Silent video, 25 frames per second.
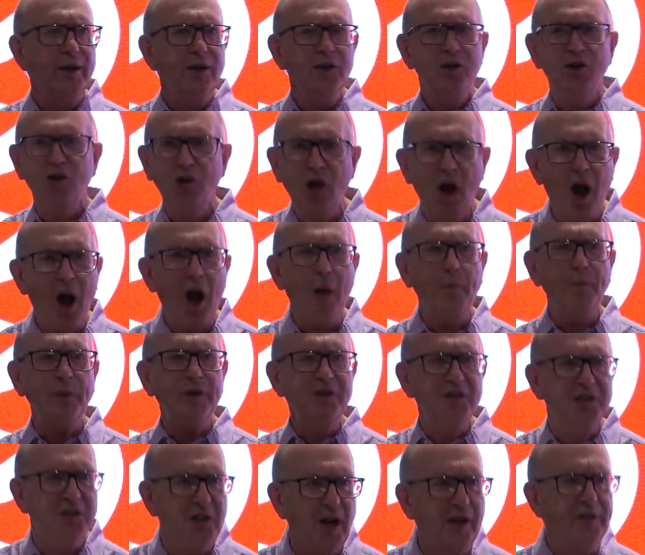Sharp
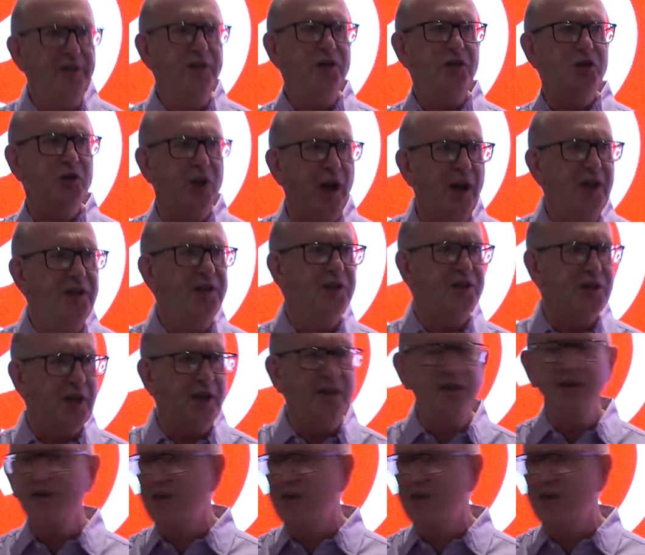and sudden changes in